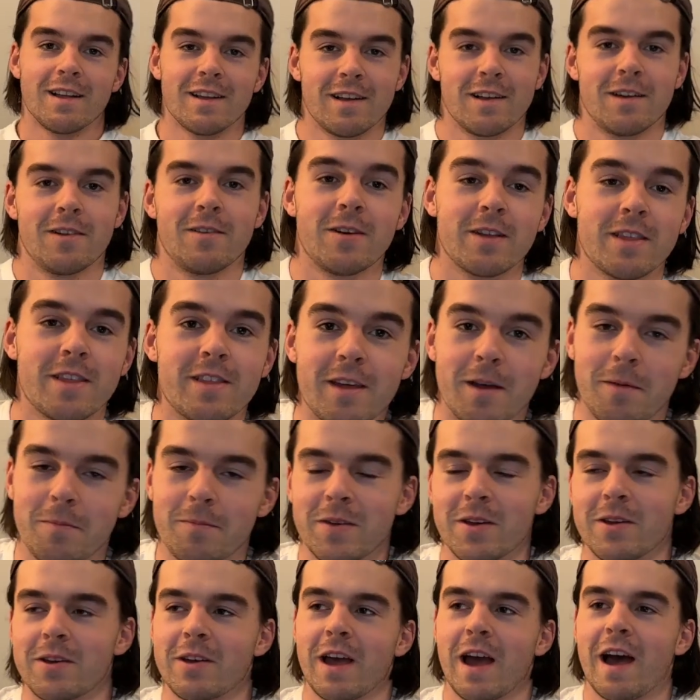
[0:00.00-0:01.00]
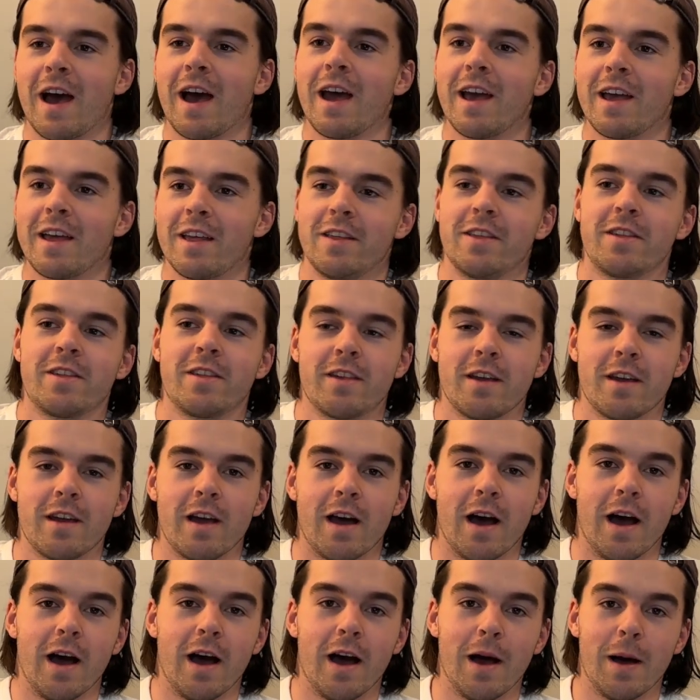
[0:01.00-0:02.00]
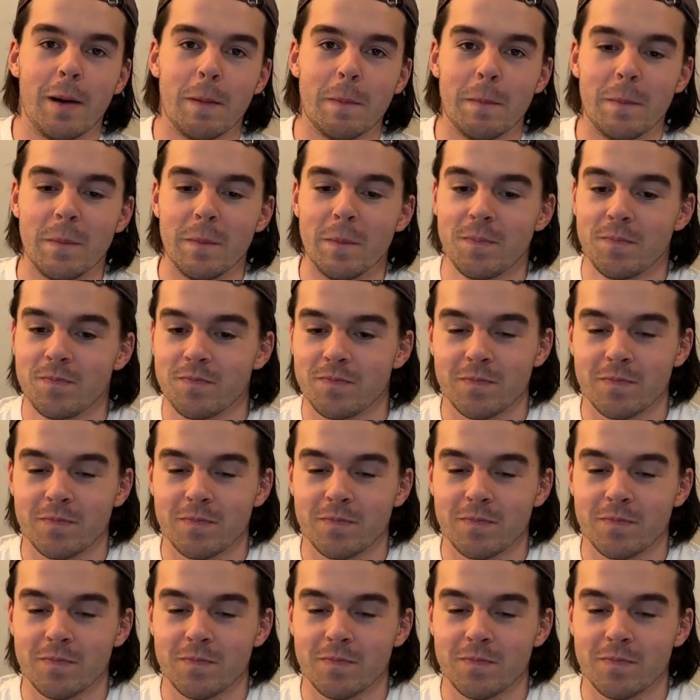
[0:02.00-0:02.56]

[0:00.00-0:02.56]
What's up, you guys? I'm